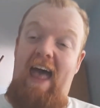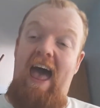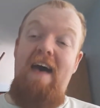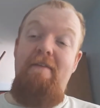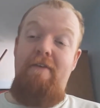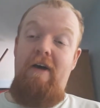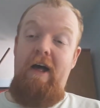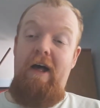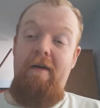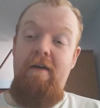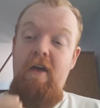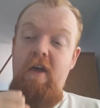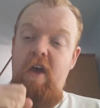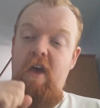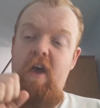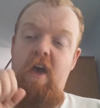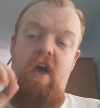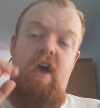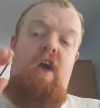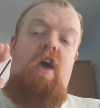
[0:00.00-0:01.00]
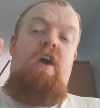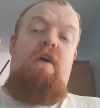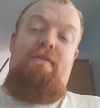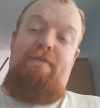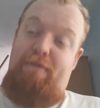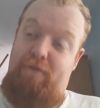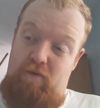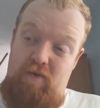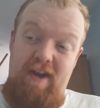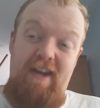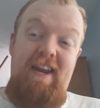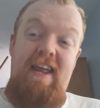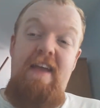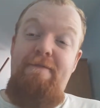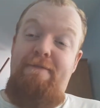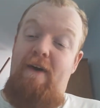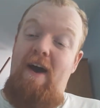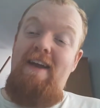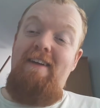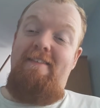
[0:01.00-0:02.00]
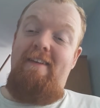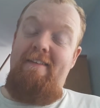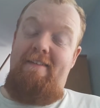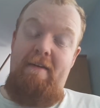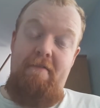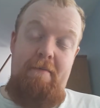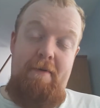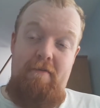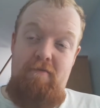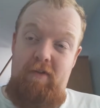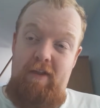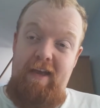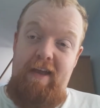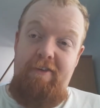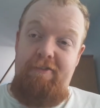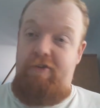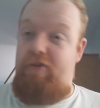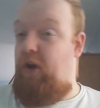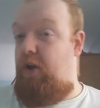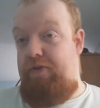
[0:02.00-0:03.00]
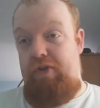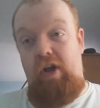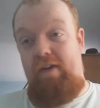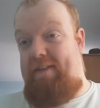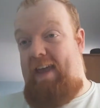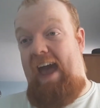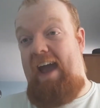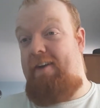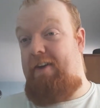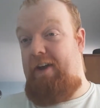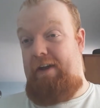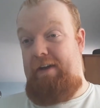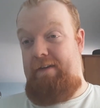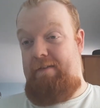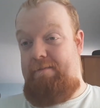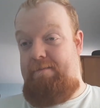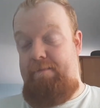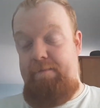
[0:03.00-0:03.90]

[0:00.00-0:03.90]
ever 3D fighter to ever be released. Not Tekken,